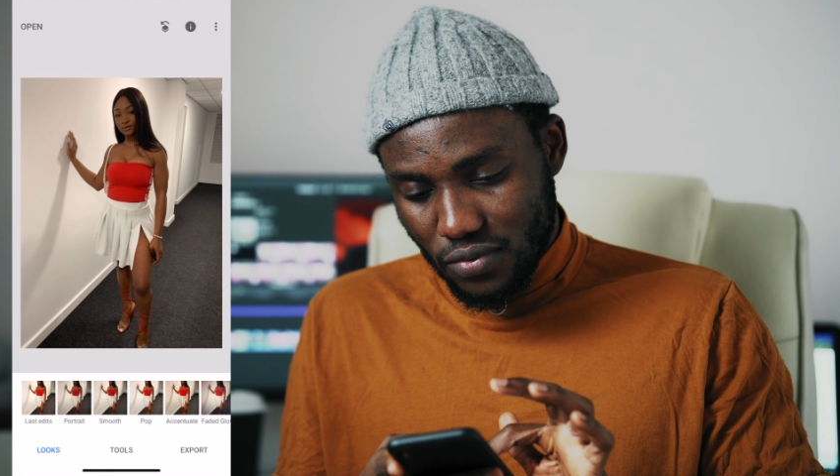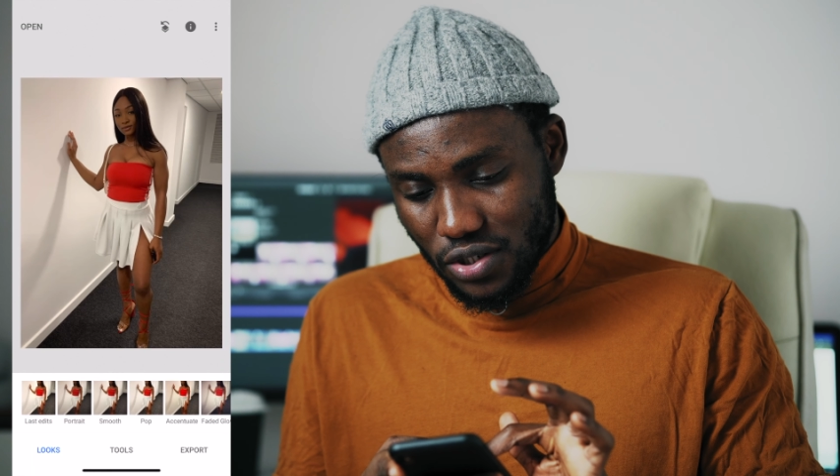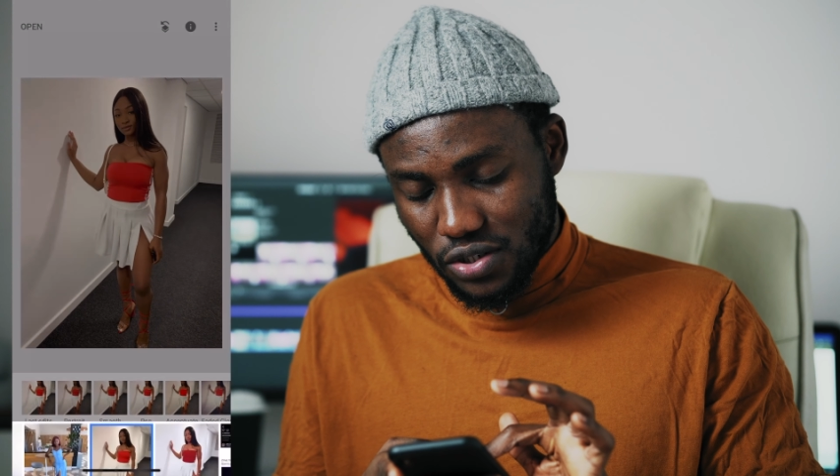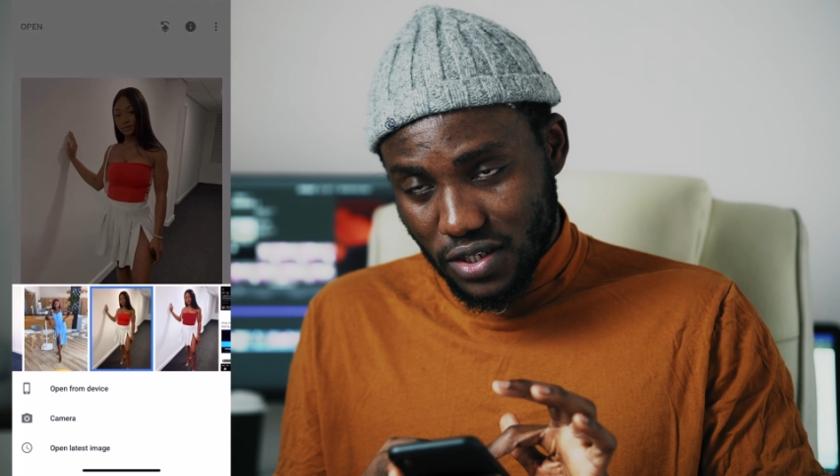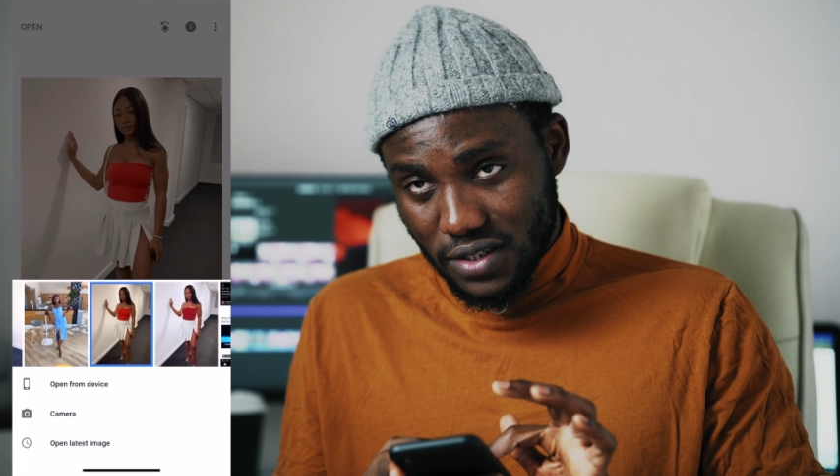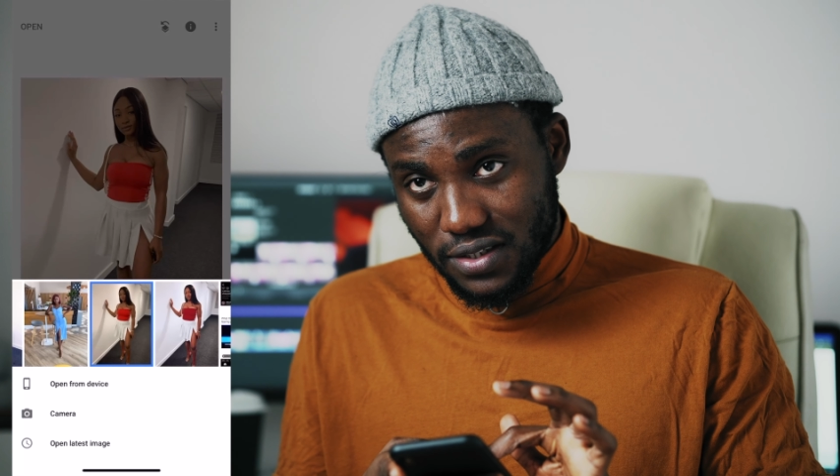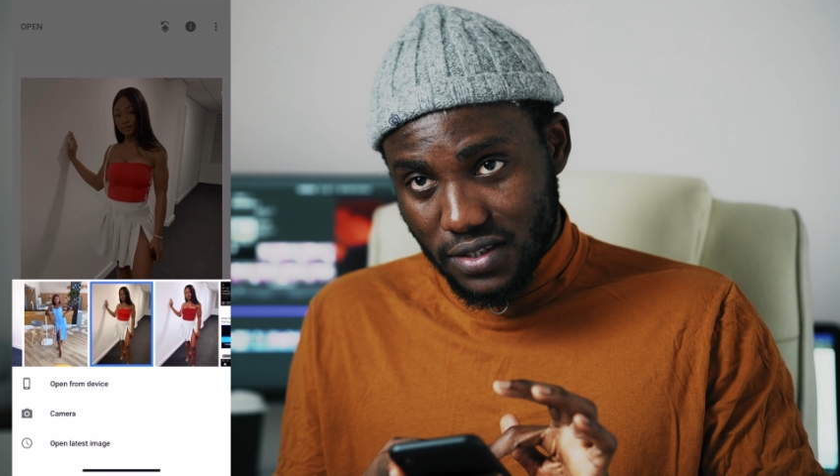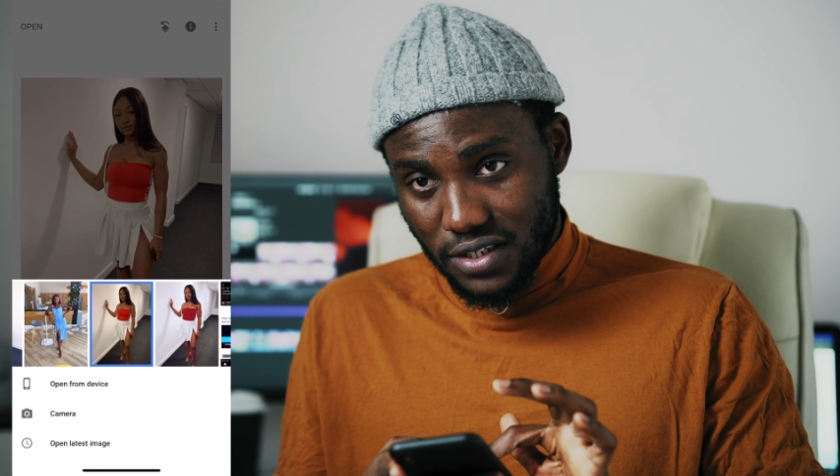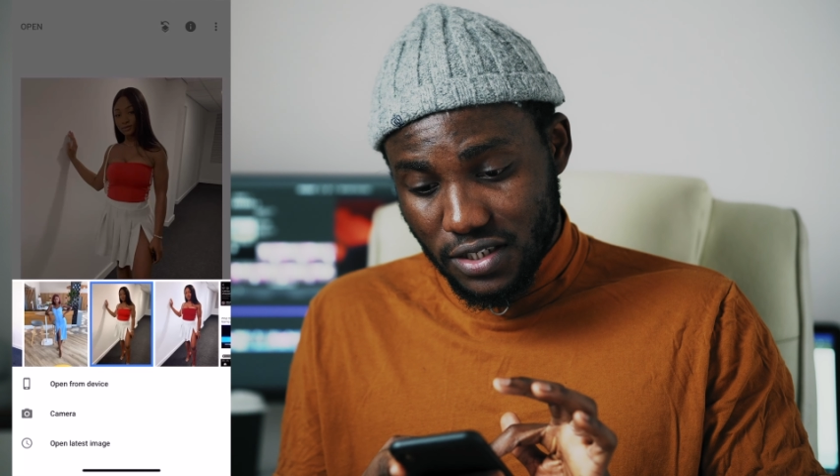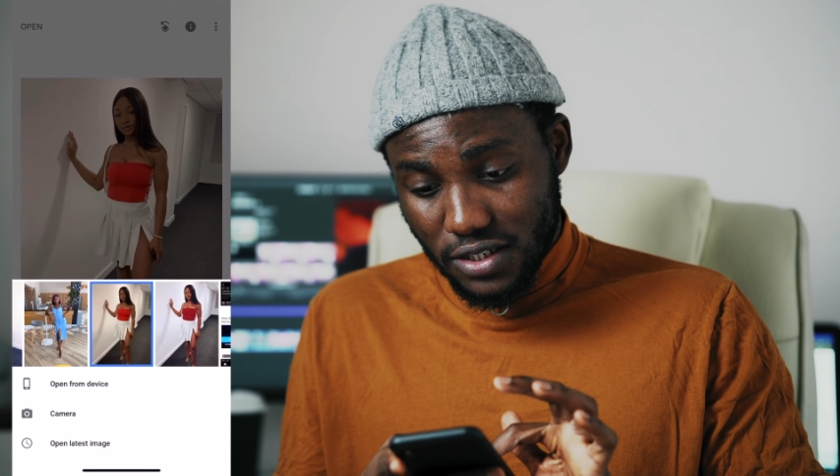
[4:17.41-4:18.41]
which you can
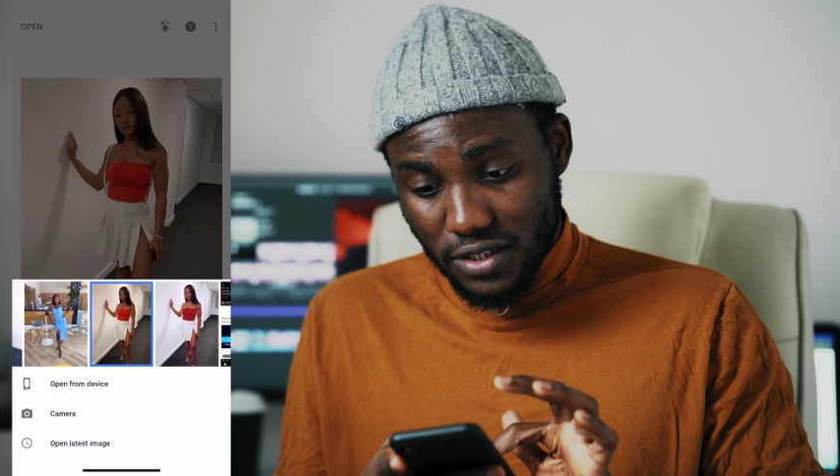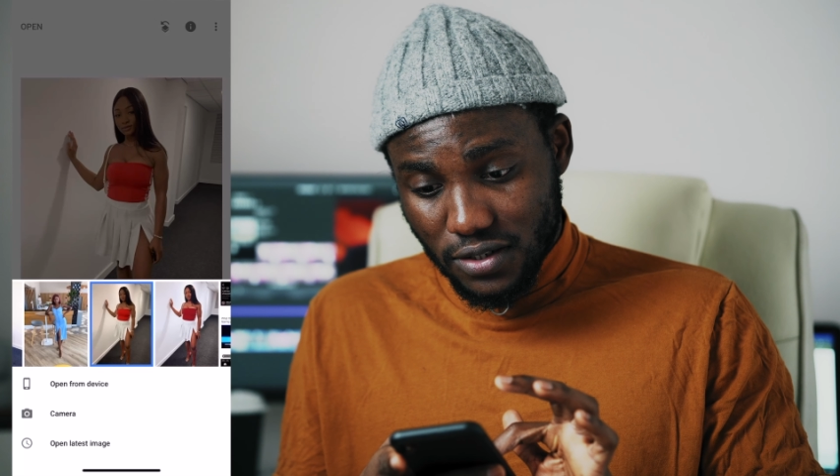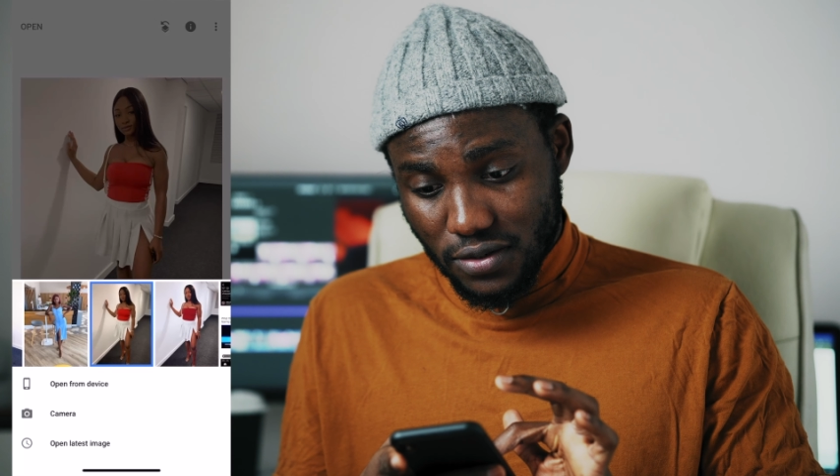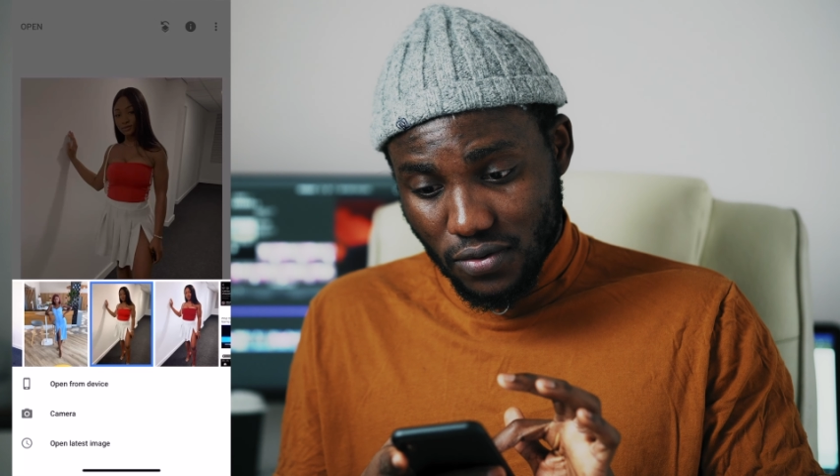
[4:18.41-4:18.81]
see